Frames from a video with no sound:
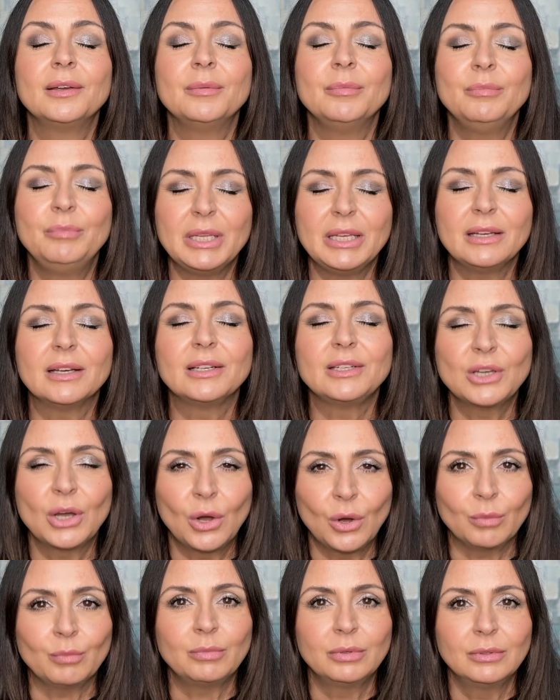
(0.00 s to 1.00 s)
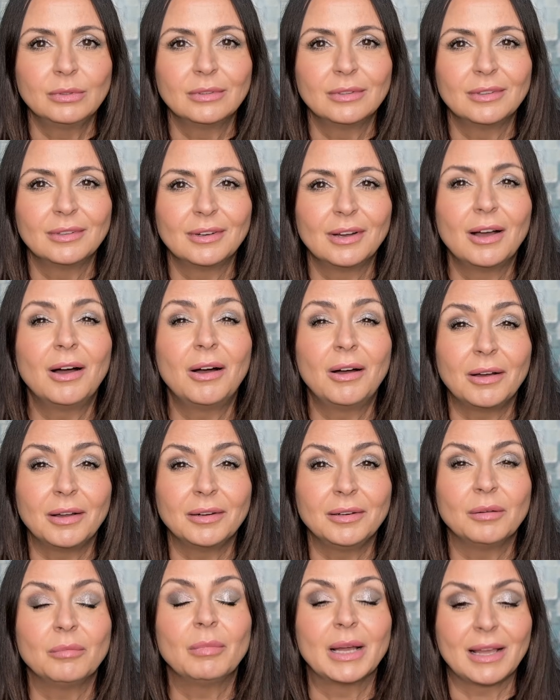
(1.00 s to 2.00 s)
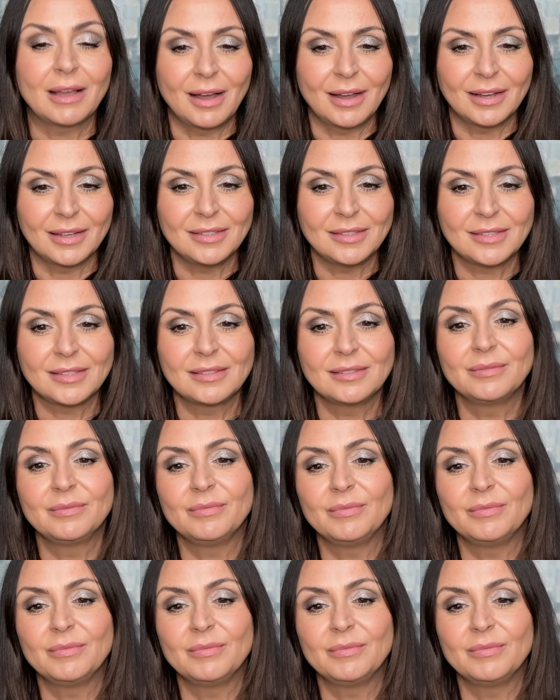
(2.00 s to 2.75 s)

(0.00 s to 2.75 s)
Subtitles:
be a taupe on my eyes,